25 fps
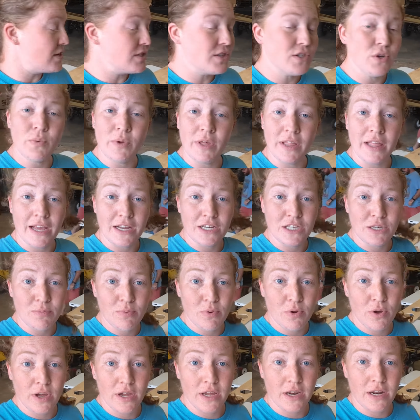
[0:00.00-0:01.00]
So we like to
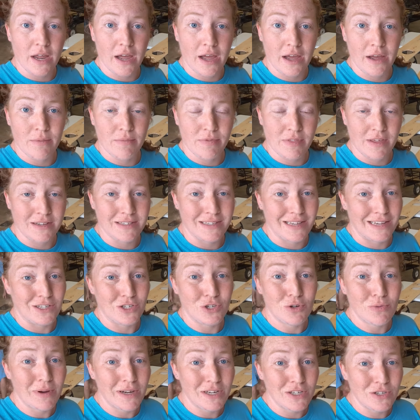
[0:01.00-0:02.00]
put things like
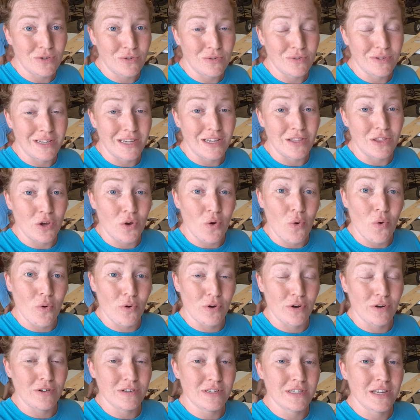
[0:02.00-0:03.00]
2x2s in the
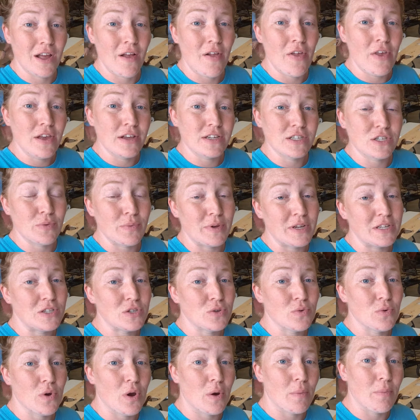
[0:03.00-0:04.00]
corners so that we can
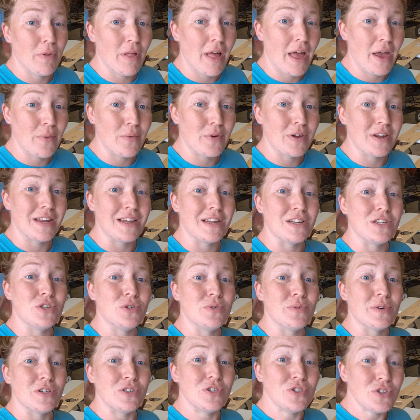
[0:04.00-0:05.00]
screw our plywood
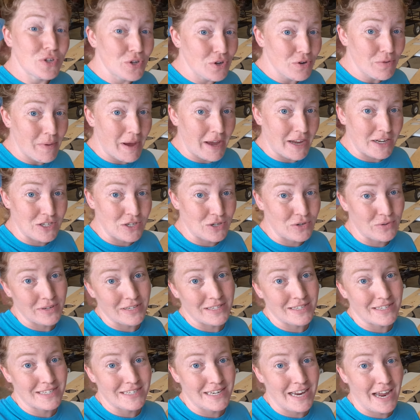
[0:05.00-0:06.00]
into a 2x2
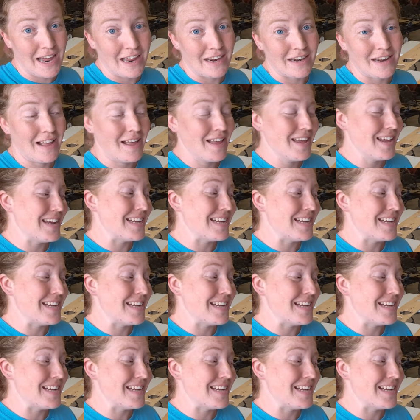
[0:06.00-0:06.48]
instead.